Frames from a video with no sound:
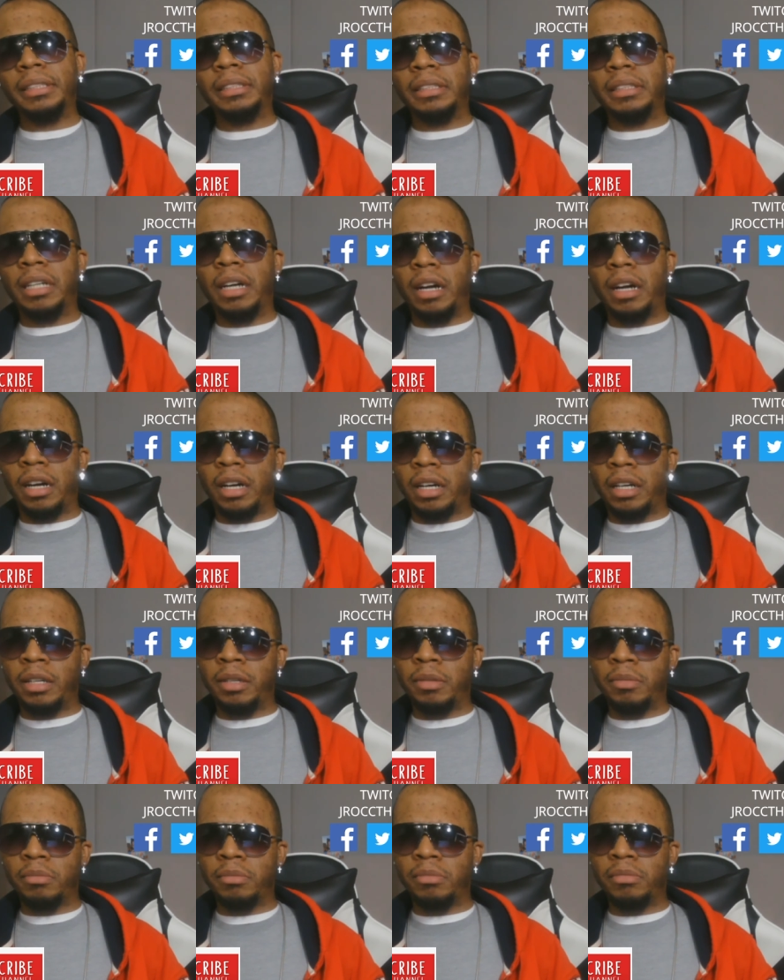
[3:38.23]

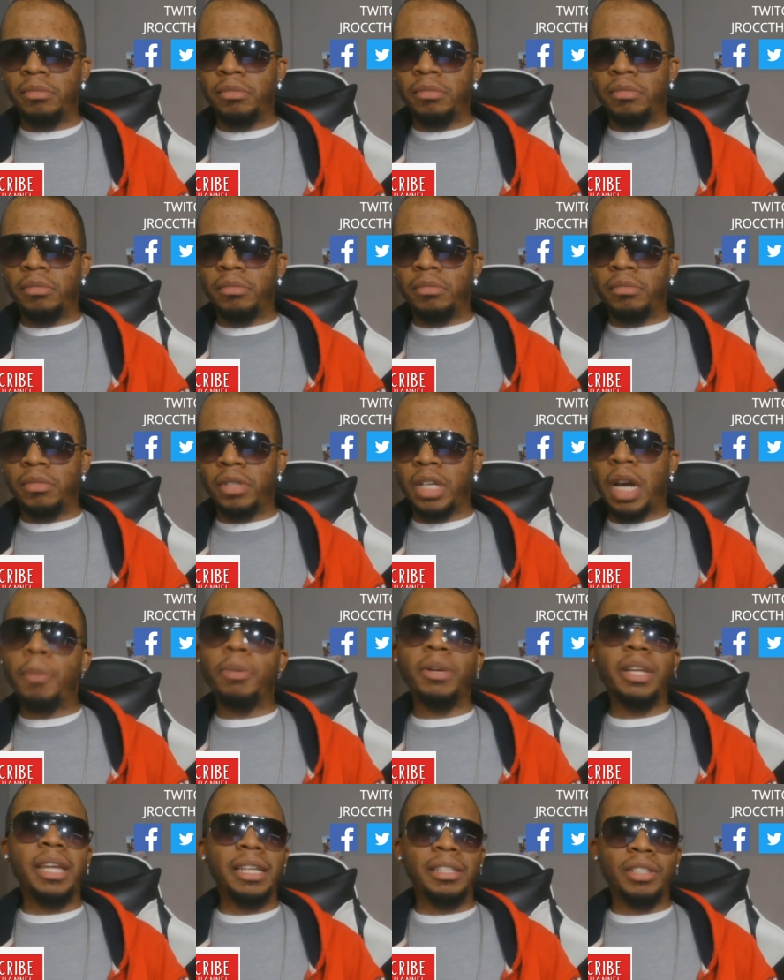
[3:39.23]
Um, a
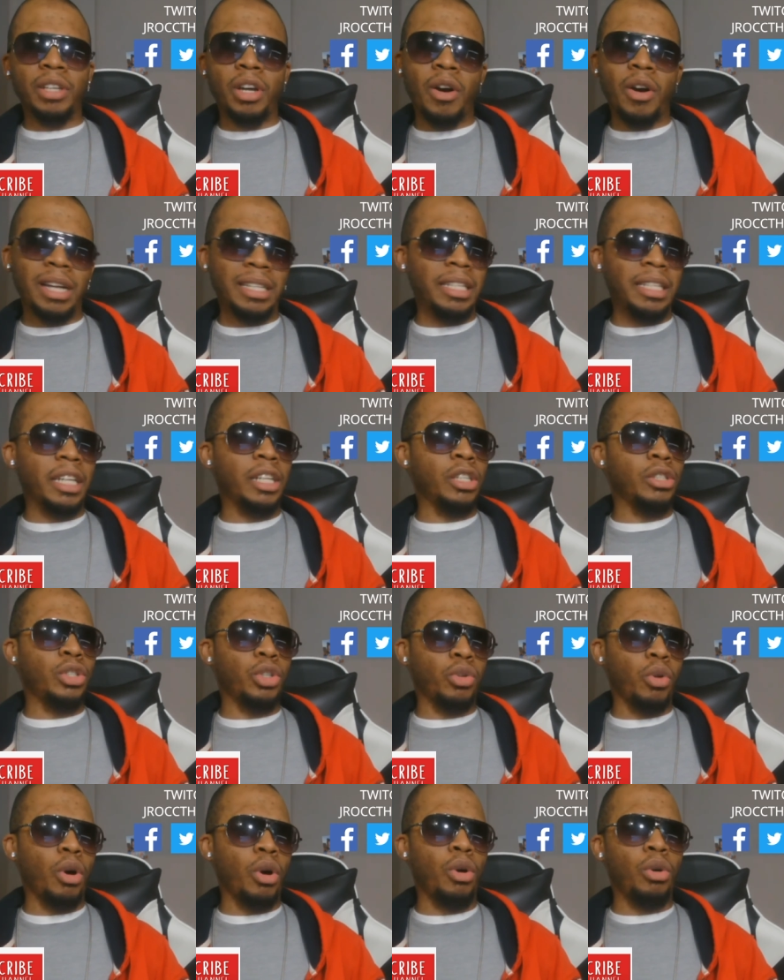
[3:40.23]
couple days ago, I did
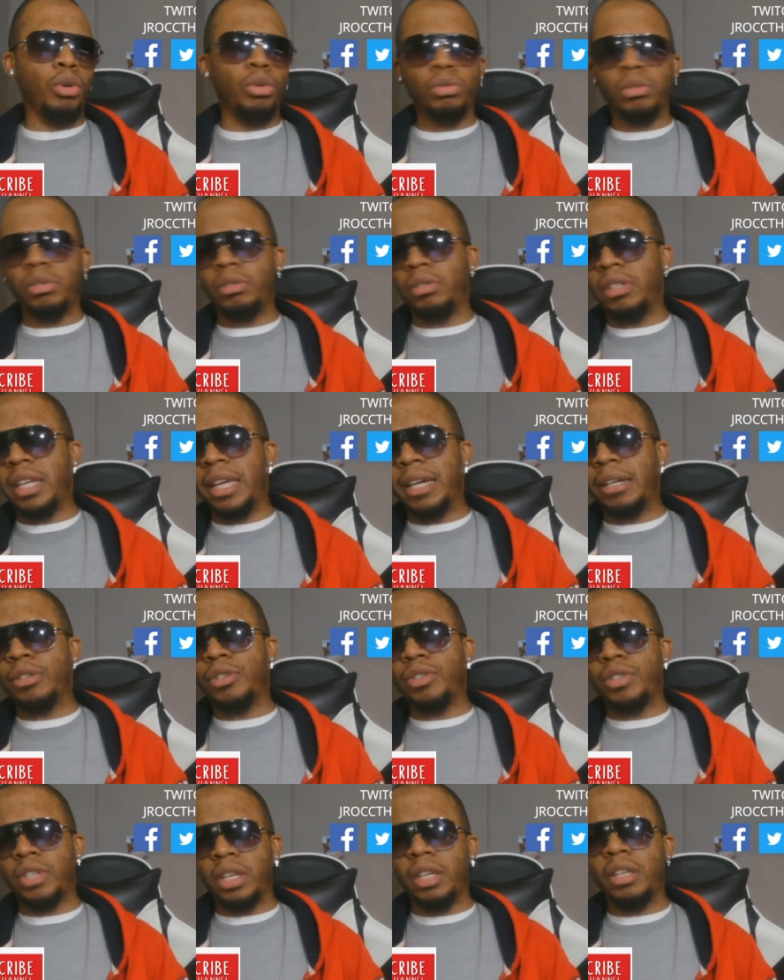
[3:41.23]
Control
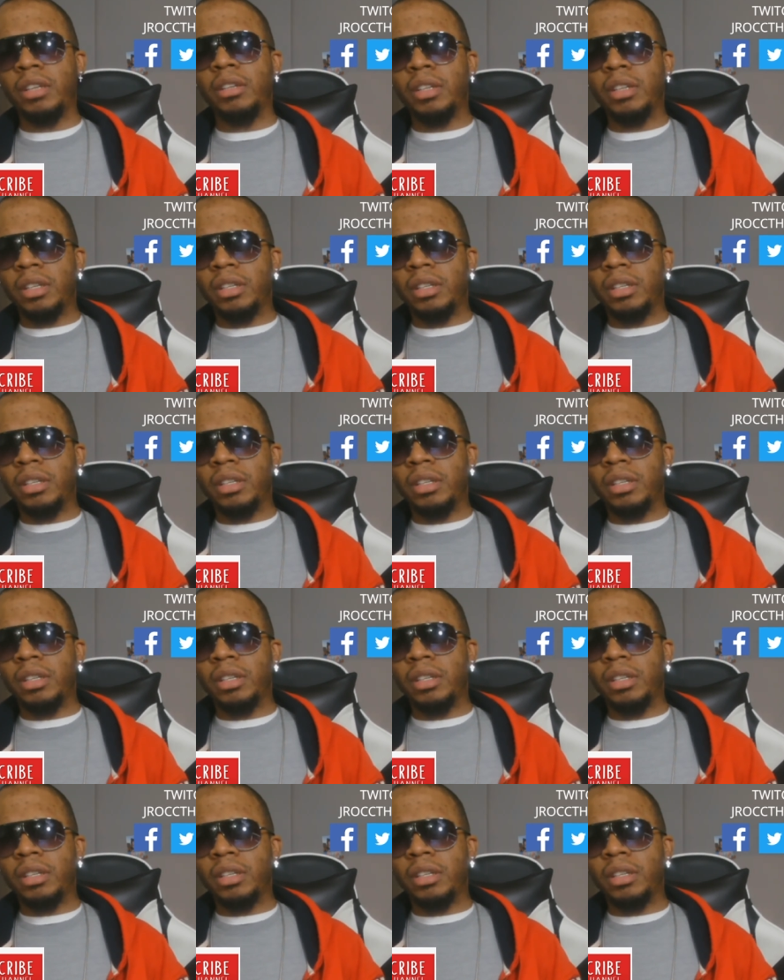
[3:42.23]
DLC.